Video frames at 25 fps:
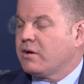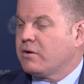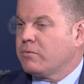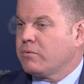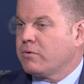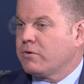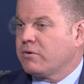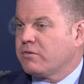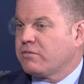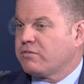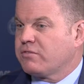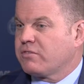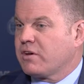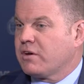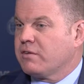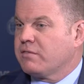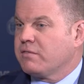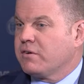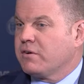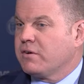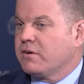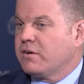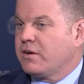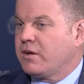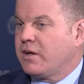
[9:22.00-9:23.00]
were
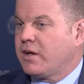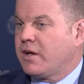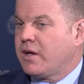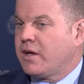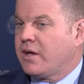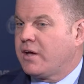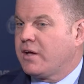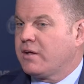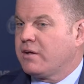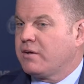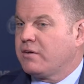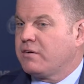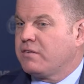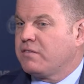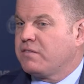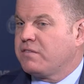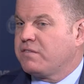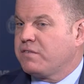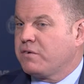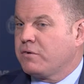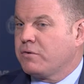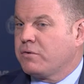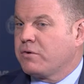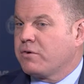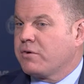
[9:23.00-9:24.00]
discovered, and
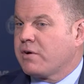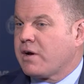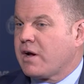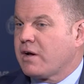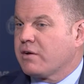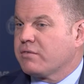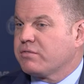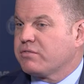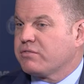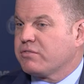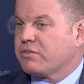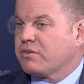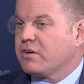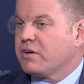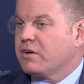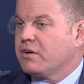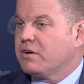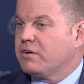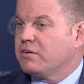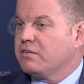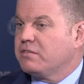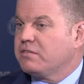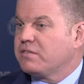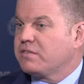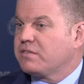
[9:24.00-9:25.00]
photographs
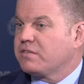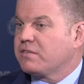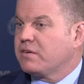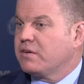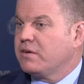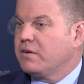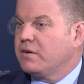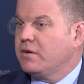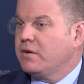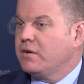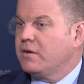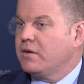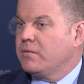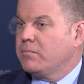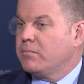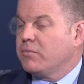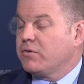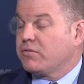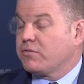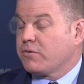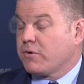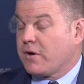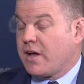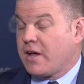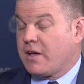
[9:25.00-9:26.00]
of
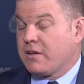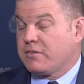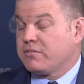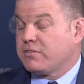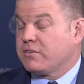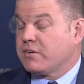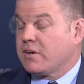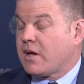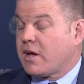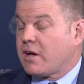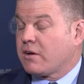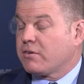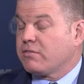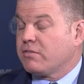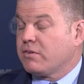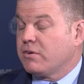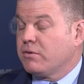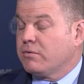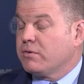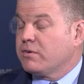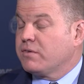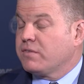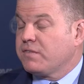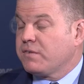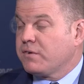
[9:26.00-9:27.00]
Mr. Essen actually
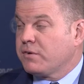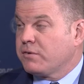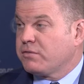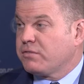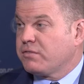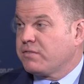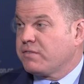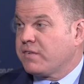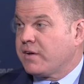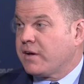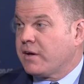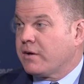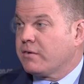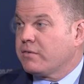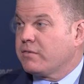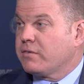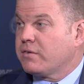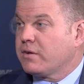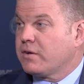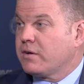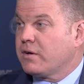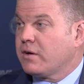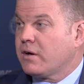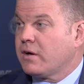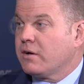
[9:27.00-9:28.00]
were first found
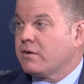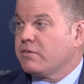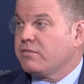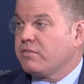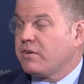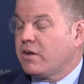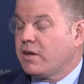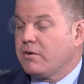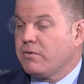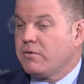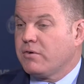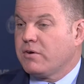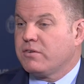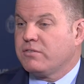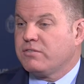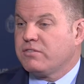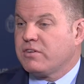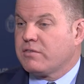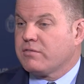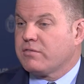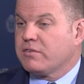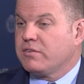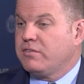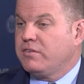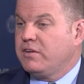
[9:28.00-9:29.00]
on January
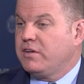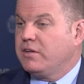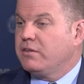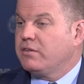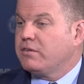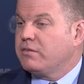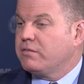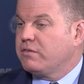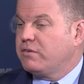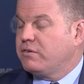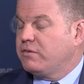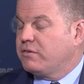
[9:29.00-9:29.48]
17th of